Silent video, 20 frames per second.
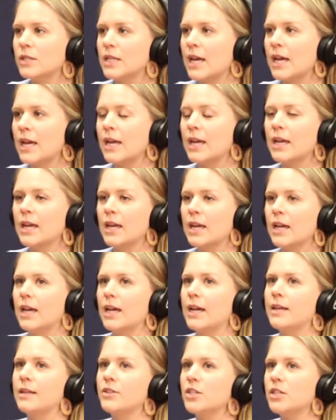all day.
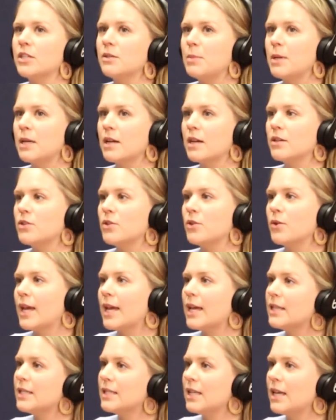And just because you
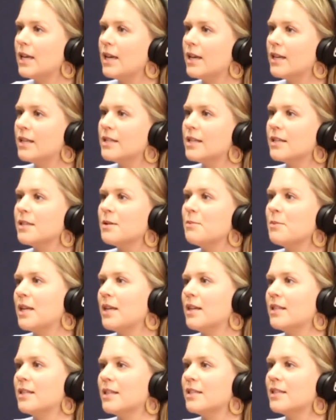can't see it doesn't
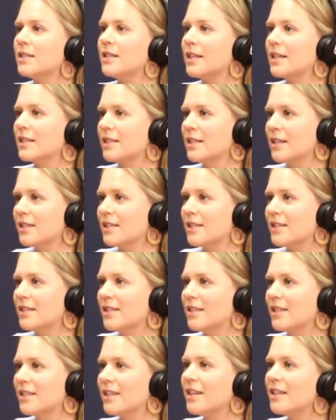mean it doesn't
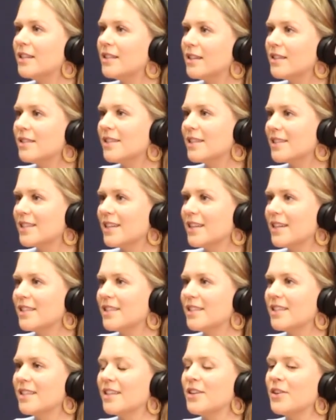exist. It does
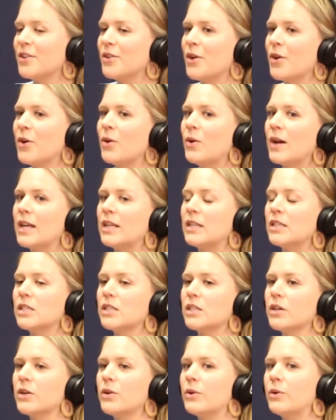exist, and
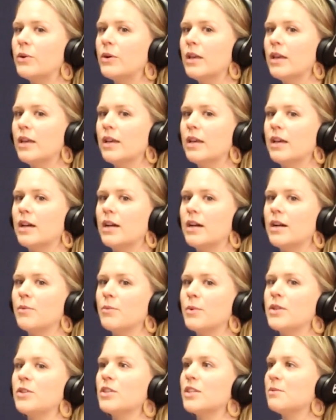so
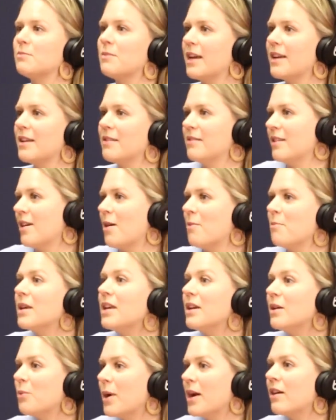we just might not
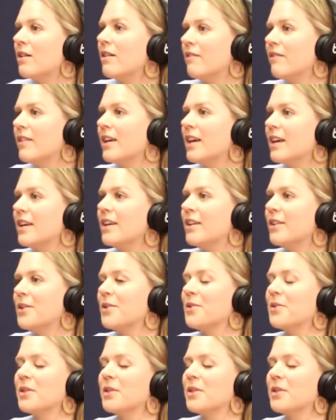be aware of it,